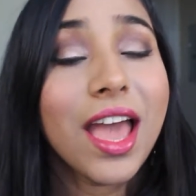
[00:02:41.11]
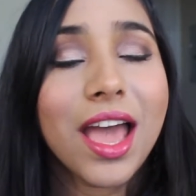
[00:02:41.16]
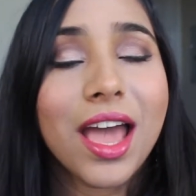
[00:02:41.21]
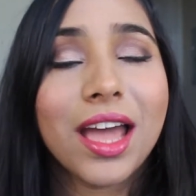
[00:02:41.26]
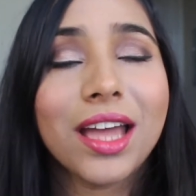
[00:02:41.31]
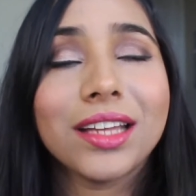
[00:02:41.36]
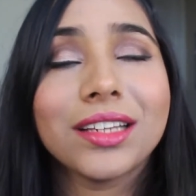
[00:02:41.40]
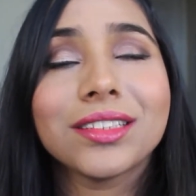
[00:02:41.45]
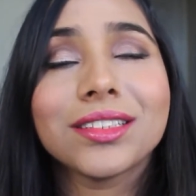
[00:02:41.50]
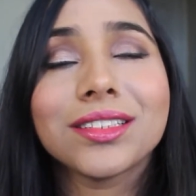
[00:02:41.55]

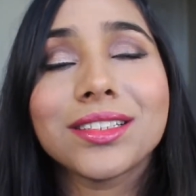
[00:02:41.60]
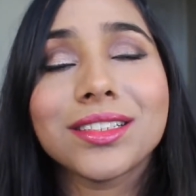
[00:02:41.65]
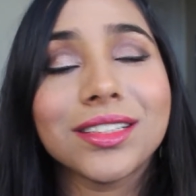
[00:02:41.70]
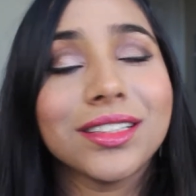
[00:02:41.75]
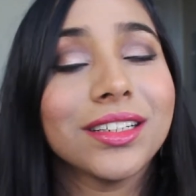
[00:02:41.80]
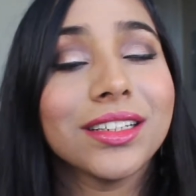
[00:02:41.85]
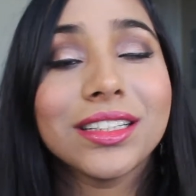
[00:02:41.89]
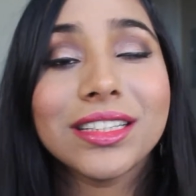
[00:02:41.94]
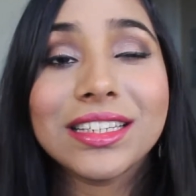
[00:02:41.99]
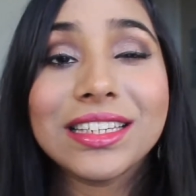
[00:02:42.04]
And
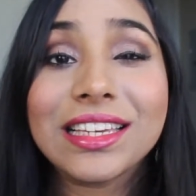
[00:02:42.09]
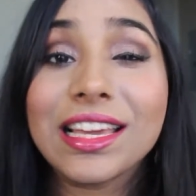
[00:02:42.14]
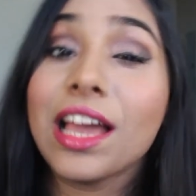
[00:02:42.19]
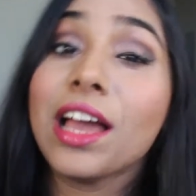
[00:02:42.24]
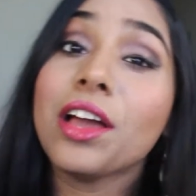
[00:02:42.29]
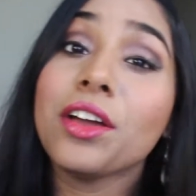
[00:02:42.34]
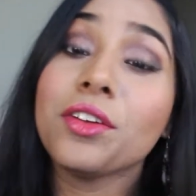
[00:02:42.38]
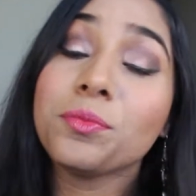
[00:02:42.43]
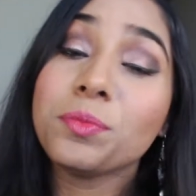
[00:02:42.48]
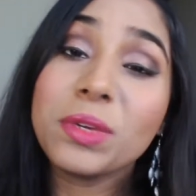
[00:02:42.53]
yeah,
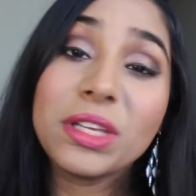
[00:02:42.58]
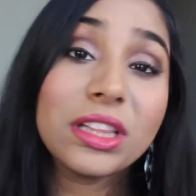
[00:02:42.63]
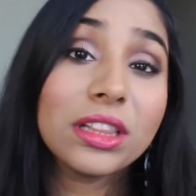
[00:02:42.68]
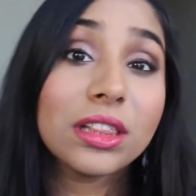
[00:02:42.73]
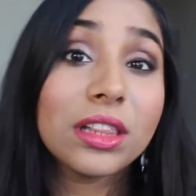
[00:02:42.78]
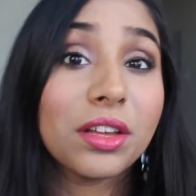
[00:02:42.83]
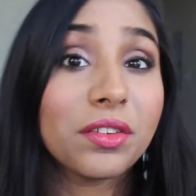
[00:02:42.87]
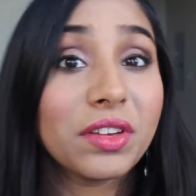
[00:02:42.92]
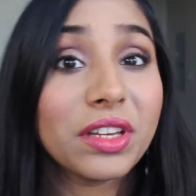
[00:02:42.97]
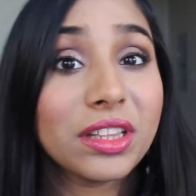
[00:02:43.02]
I've been
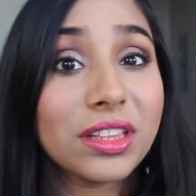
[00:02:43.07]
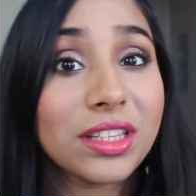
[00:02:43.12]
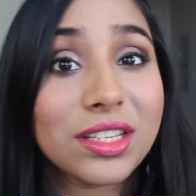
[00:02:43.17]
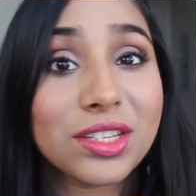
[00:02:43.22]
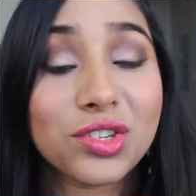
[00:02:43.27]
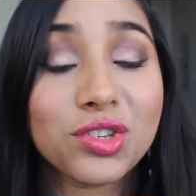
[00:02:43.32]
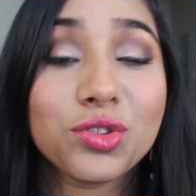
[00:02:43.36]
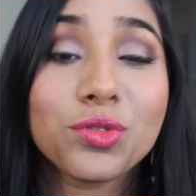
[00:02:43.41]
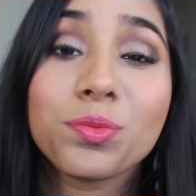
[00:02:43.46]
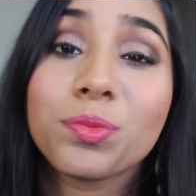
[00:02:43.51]
loving
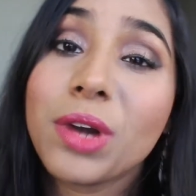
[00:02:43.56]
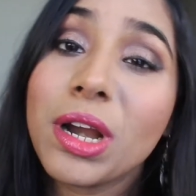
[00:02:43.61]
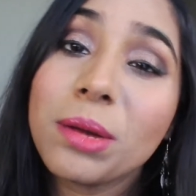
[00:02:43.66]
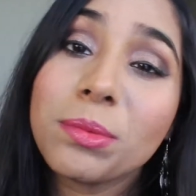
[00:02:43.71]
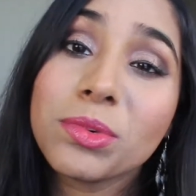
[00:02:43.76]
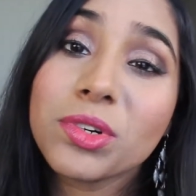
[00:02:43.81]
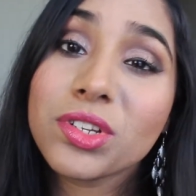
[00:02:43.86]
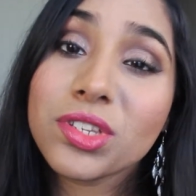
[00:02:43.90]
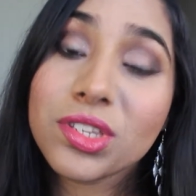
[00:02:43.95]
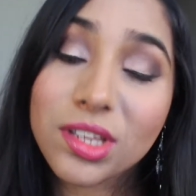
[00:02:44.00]
these two
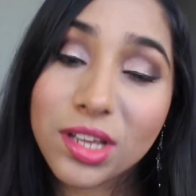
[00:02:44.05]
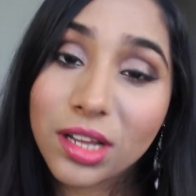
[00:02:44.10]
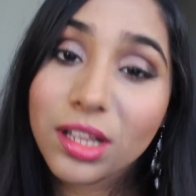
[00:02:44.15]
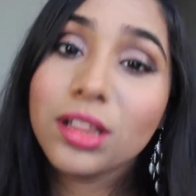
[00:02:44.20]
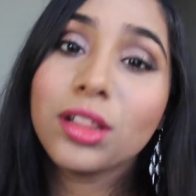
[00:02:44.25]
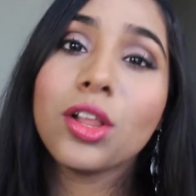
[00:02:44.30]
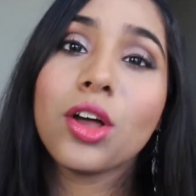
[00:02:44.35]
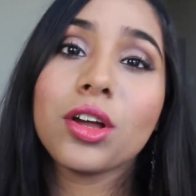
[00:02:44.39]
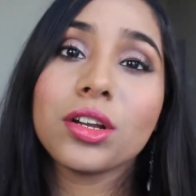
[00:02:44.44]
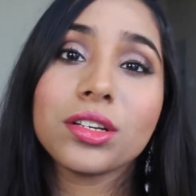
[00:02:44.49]
primers a
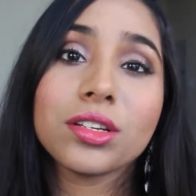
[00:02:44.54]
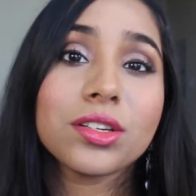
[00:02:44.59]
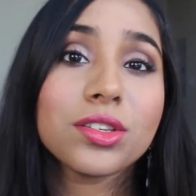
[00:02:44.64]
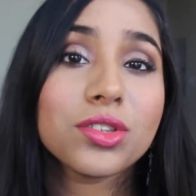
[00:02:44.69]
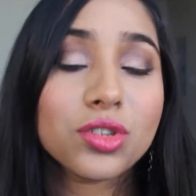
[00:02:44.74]
lot.